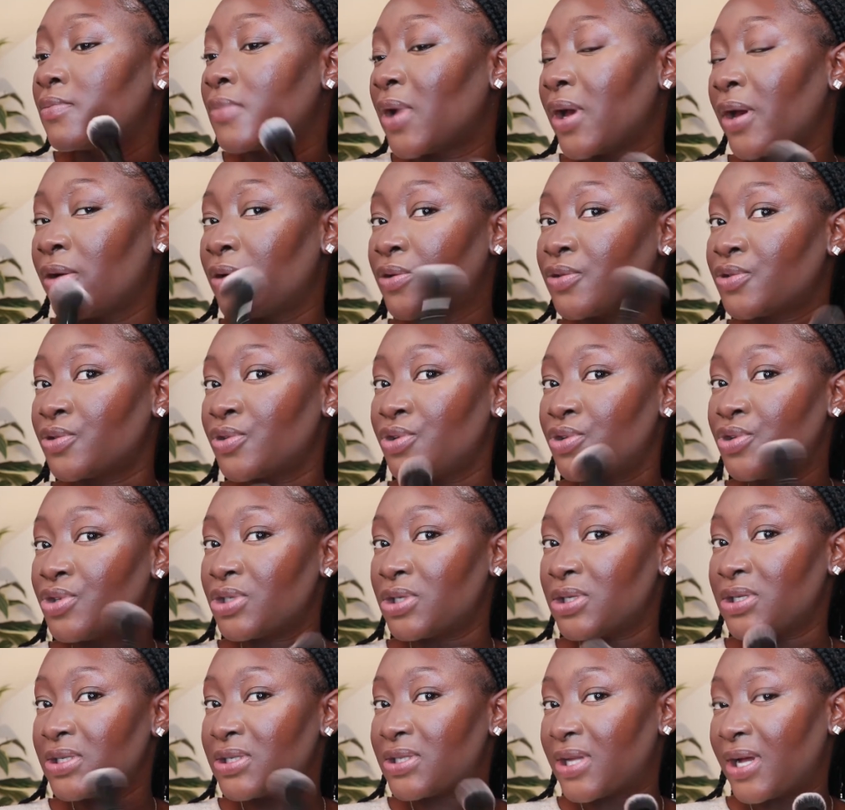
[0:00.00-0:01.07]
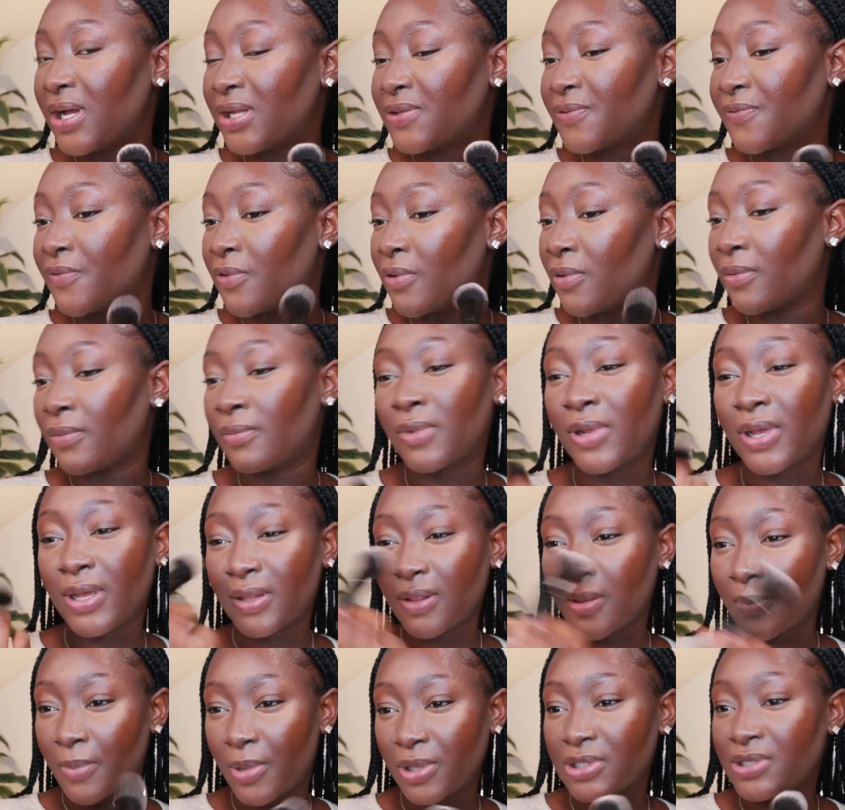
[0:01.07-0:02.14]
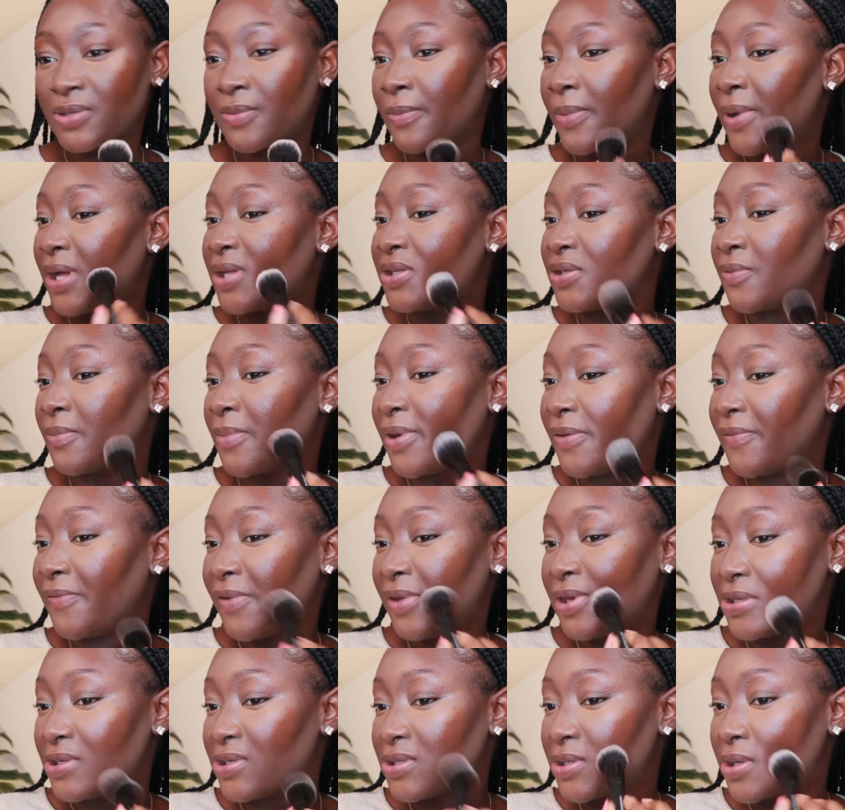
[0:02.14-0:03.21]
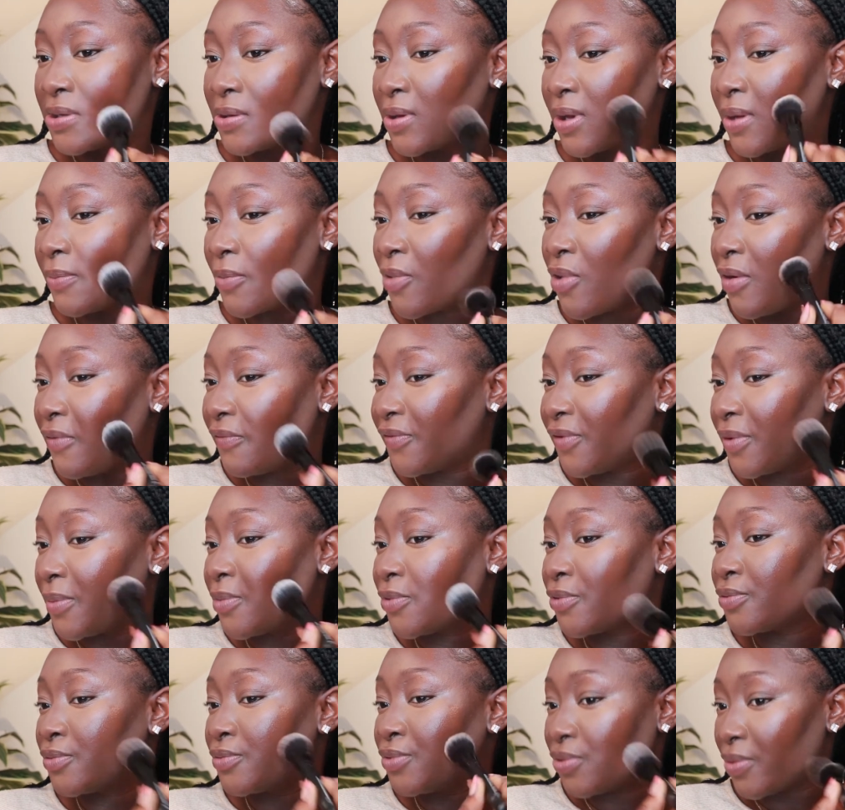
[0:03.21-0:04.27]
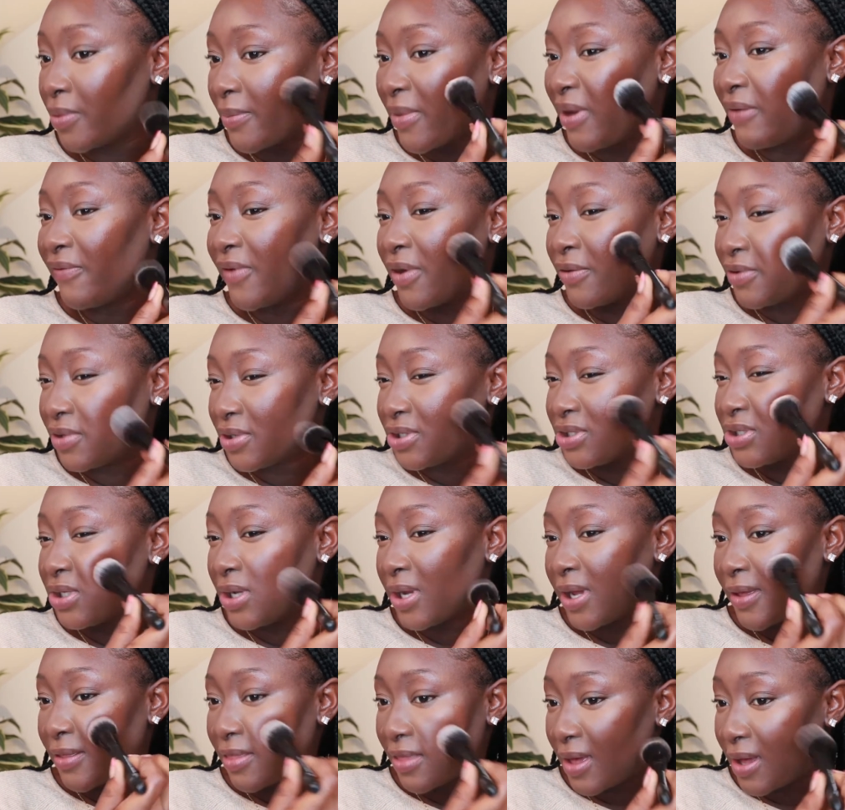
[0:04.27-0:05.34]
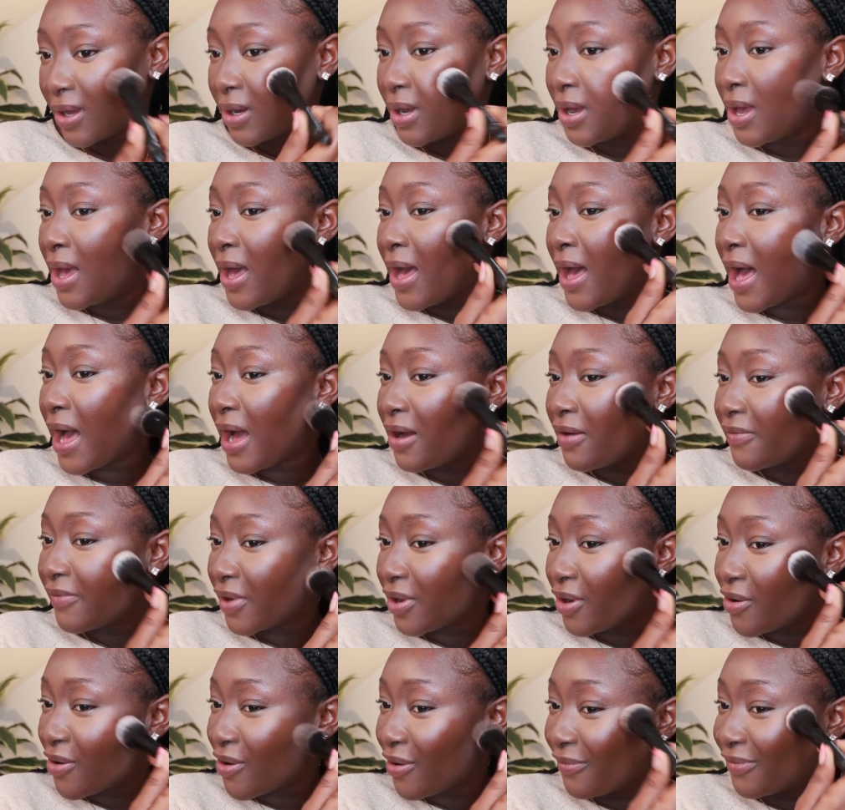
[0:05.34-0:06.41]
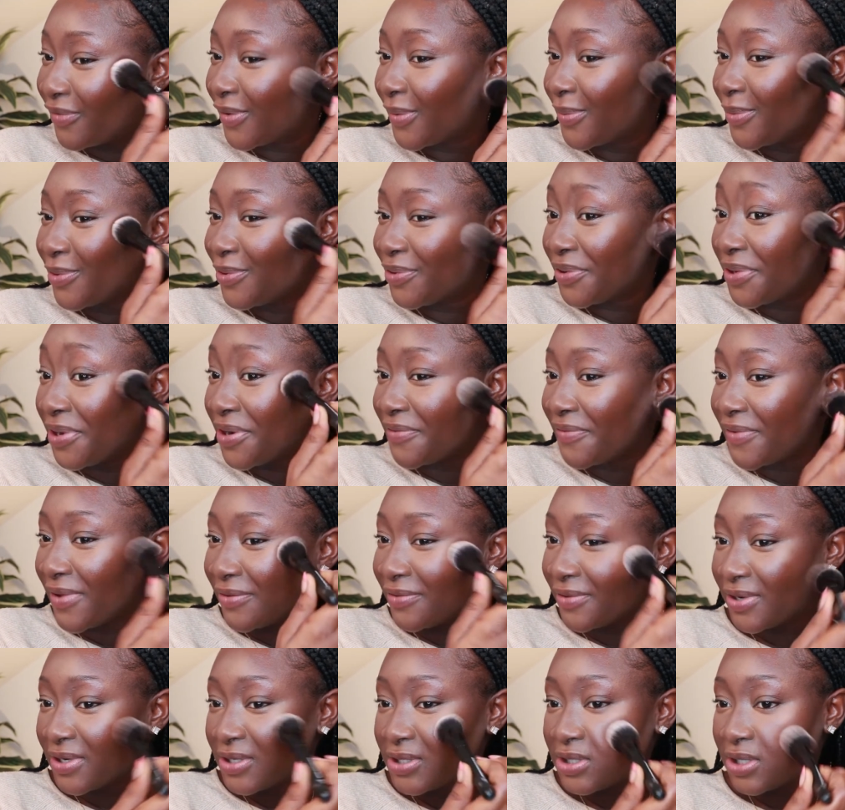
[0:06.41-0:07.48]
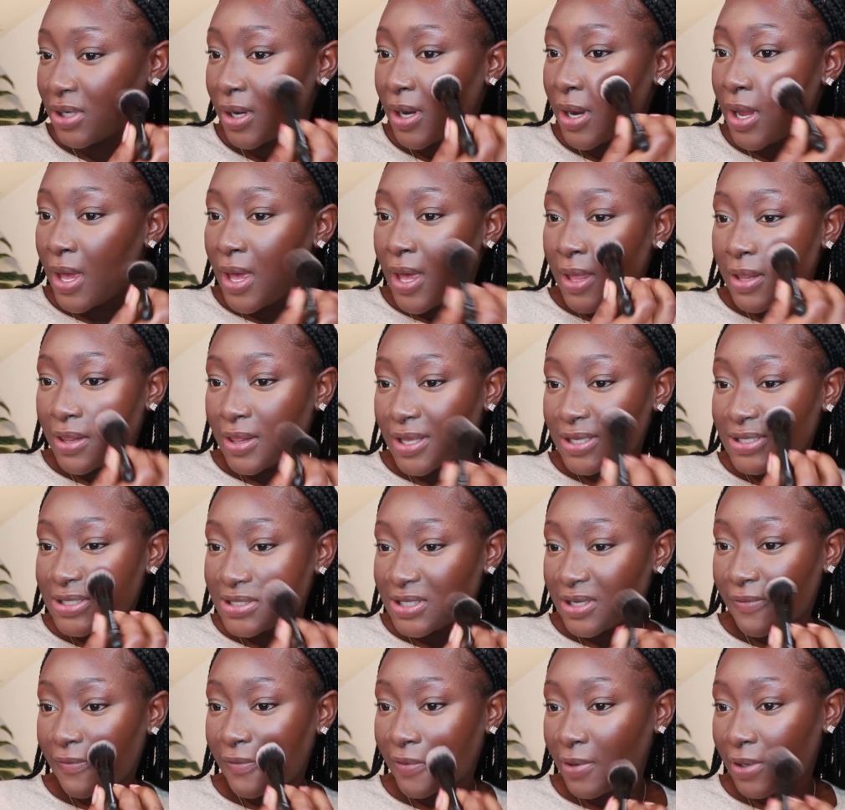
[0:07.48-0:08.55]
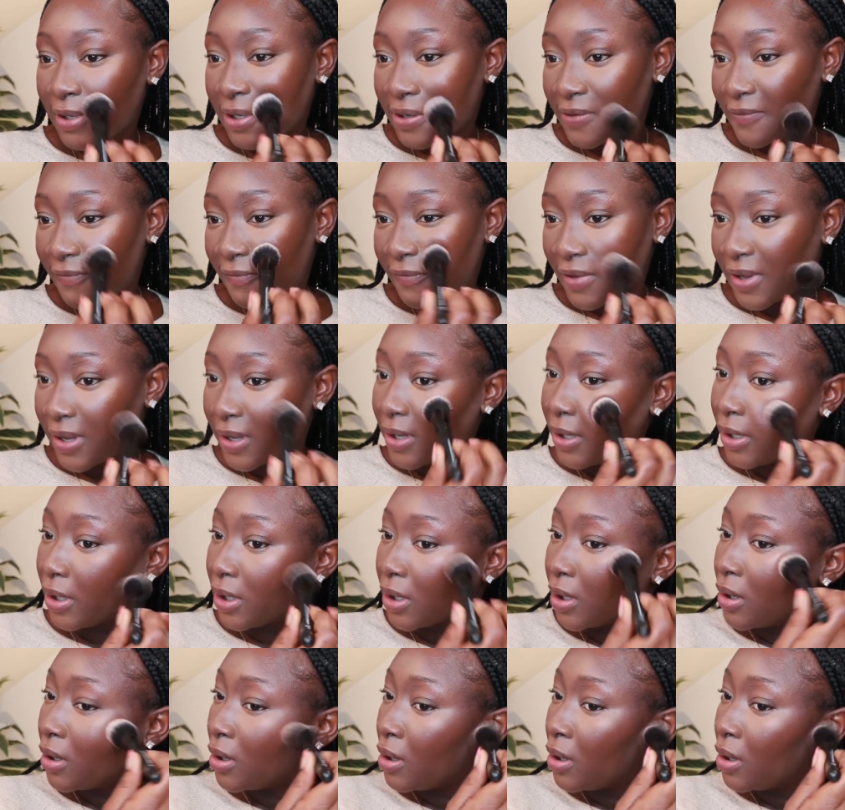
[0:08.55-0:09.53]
I also usually start from like the bottom part of my face. I'm comfortable doing my foundation like that. However you're comfortable doing your foundation, that's definitely fine.